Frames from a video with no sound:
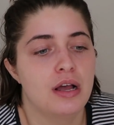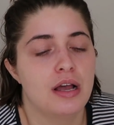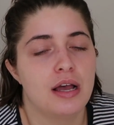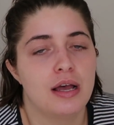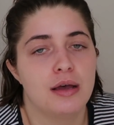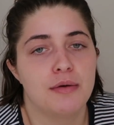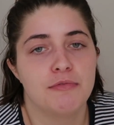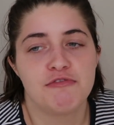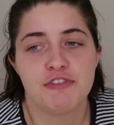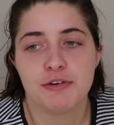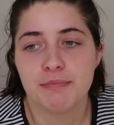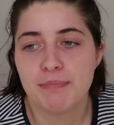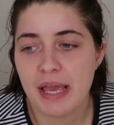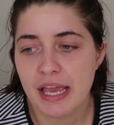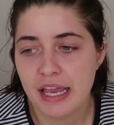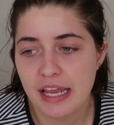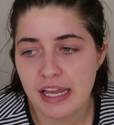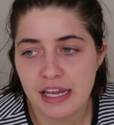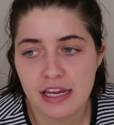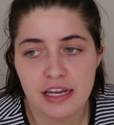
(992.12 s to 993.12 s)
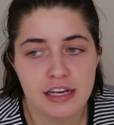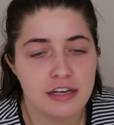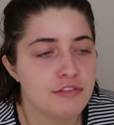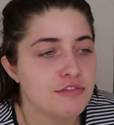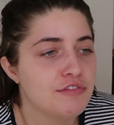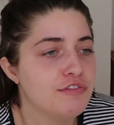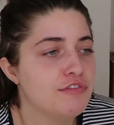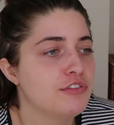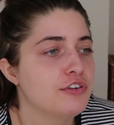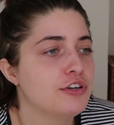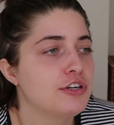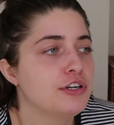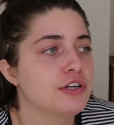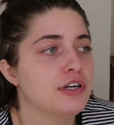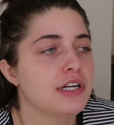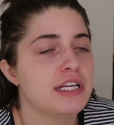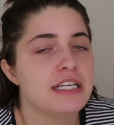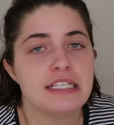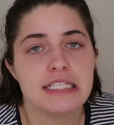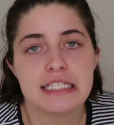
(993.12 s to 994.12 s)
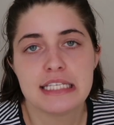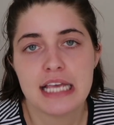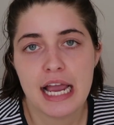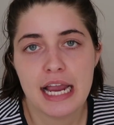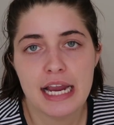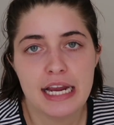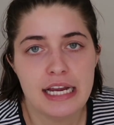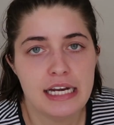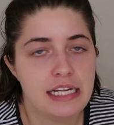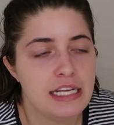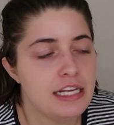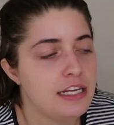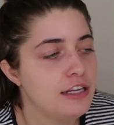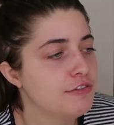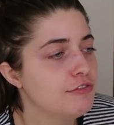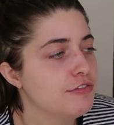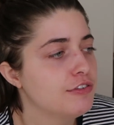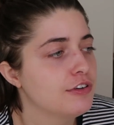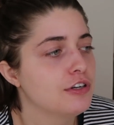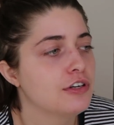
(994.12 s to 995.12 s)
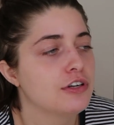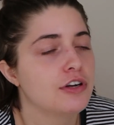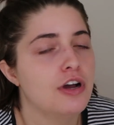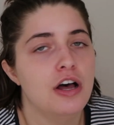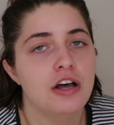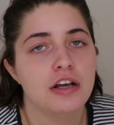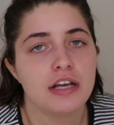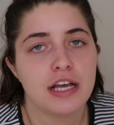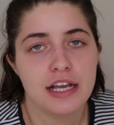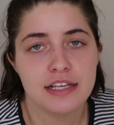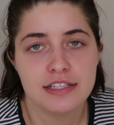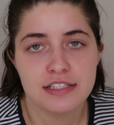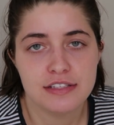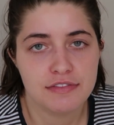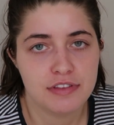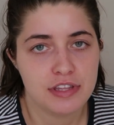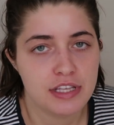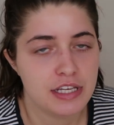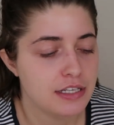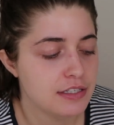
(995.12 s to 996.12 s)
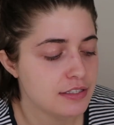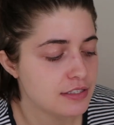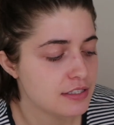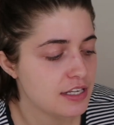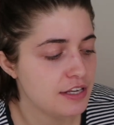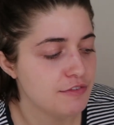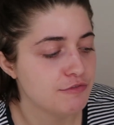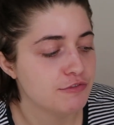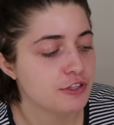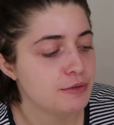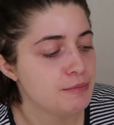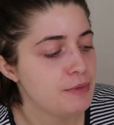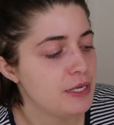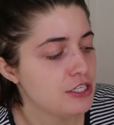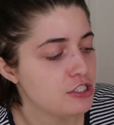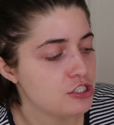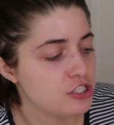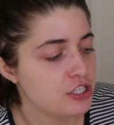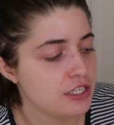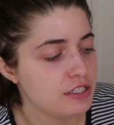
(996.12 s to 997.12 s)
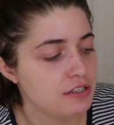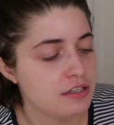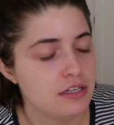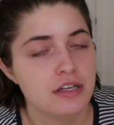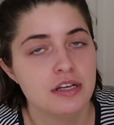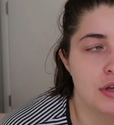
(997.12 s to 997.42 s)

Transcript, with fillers: for pain, for anxiety, for all kinds of things, inflammation.